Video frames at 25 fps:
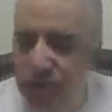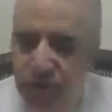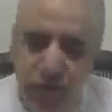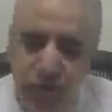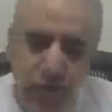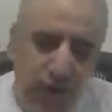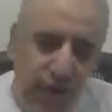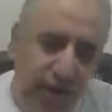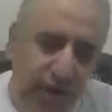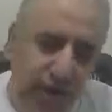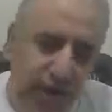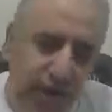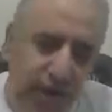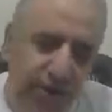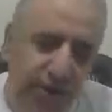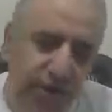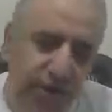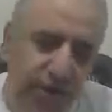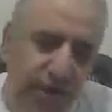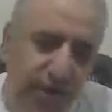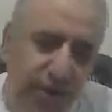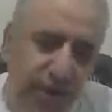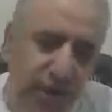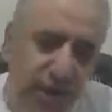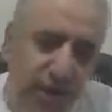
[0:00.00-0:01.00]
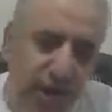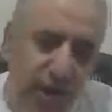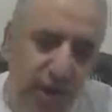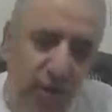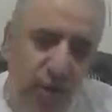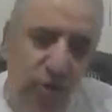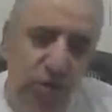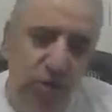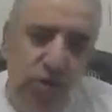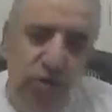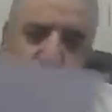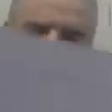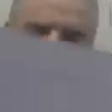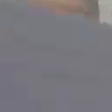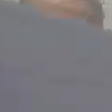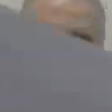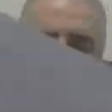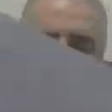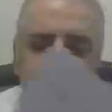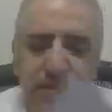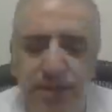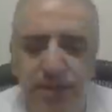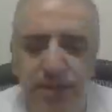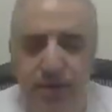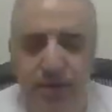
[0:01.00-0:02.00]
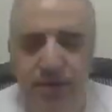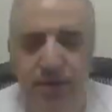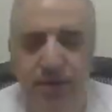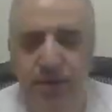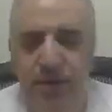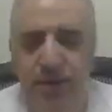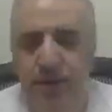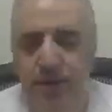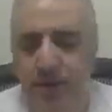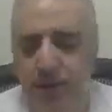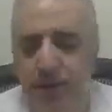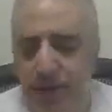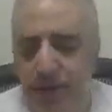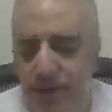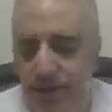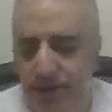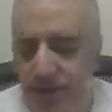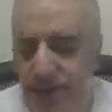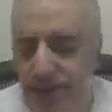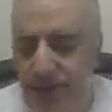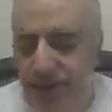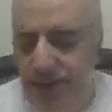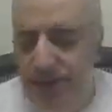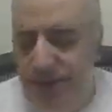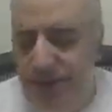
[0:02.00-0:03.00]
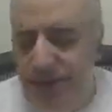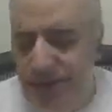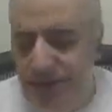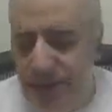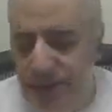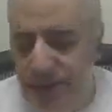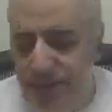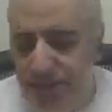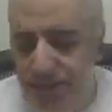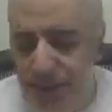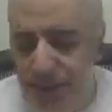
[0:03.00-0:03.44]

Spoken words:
So again, we use the cp